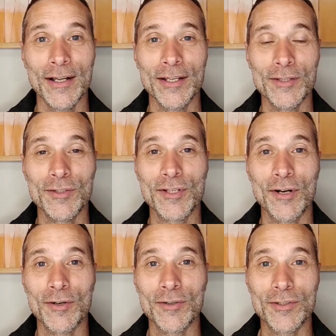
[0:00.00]
you
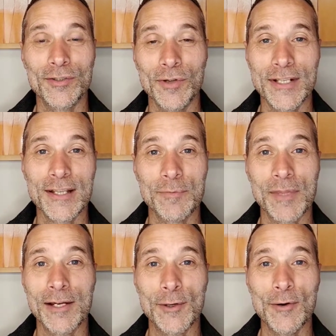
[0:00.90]
start doing
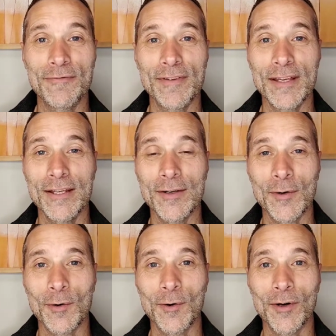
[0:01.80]
something goofy,
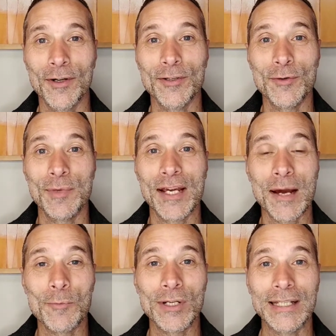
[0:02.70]
or you
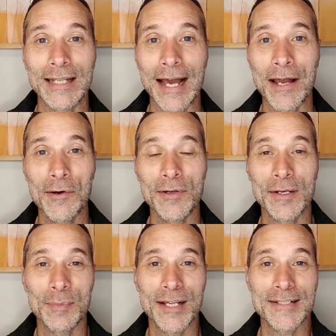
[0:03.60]
become really loud in
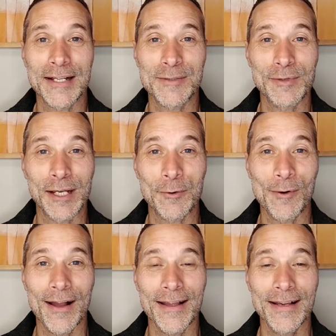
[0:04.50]
a place that's really
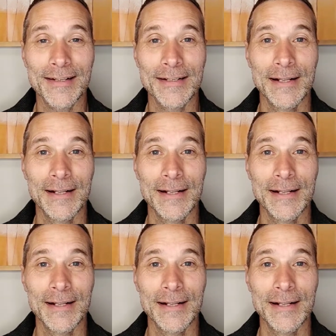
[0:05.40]
quiet.